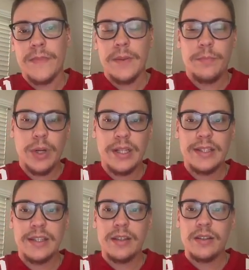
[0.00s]
But
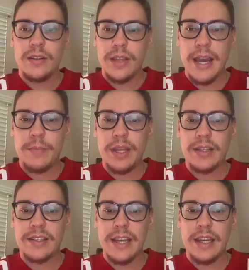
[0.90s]
that being
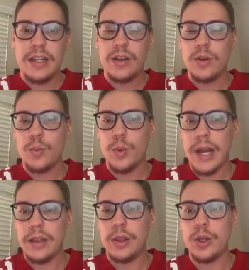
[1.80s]
said, when I
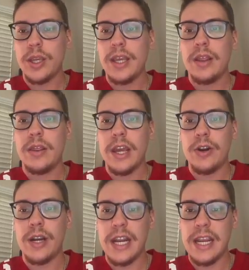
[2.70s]
look at their
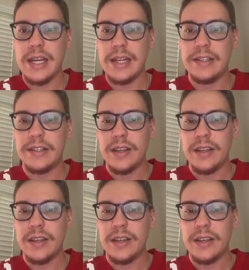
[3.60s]
needs,